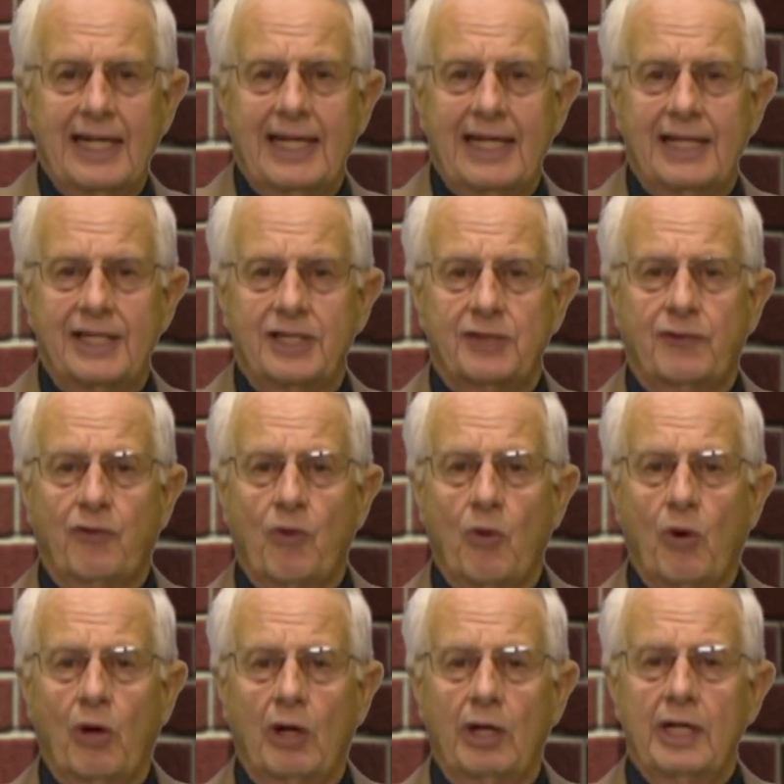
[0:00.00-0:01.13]
is
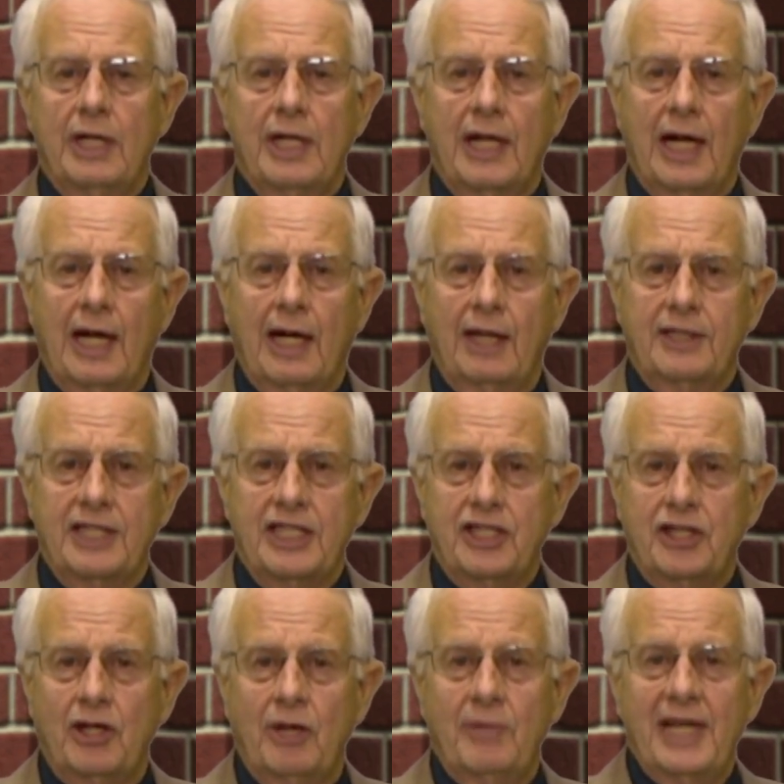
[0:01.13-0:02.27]
for
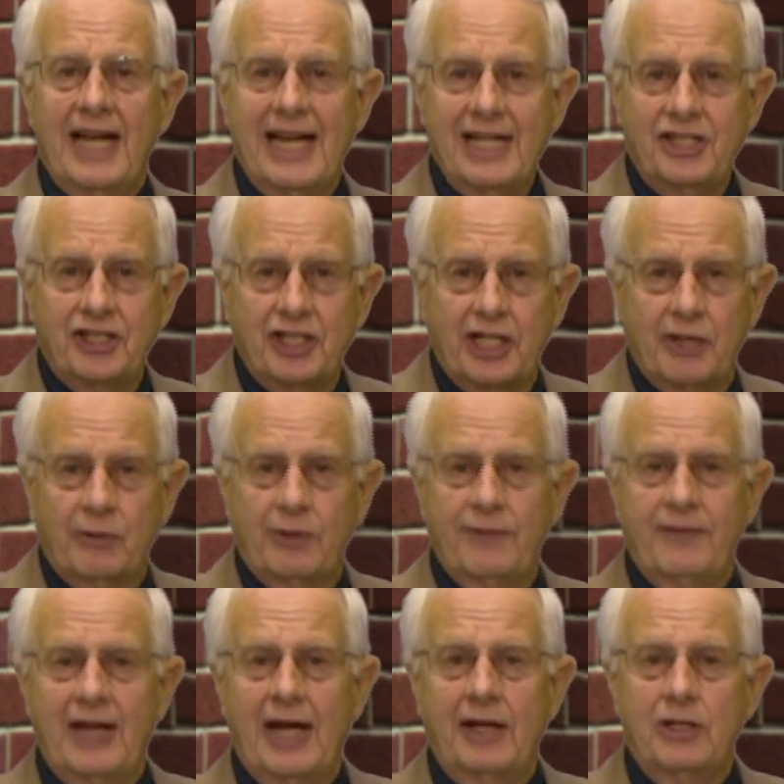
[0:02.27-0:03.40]
determination or
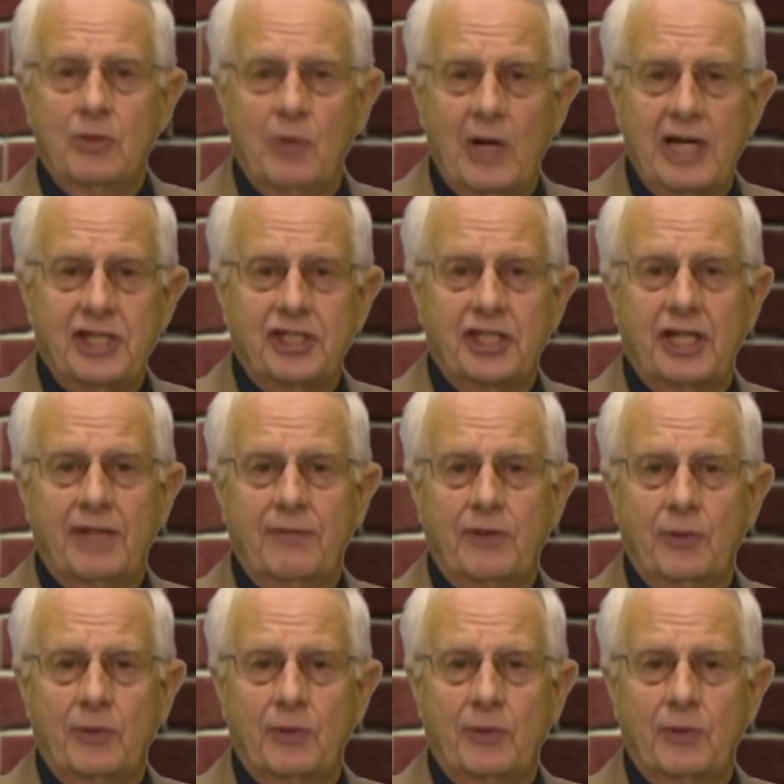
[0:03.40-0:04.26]
evaluation of